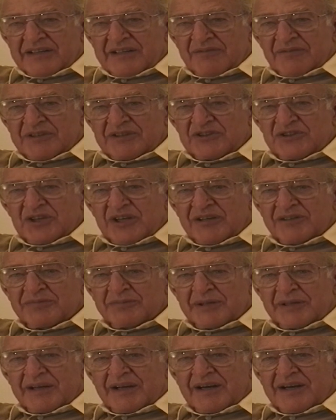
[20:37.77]
that when General
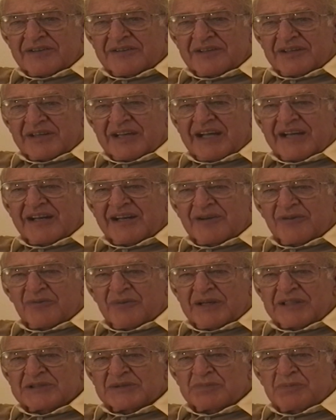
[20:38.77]
MacArthur got out of
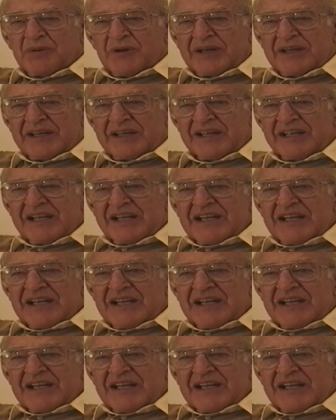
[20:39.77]
West Point,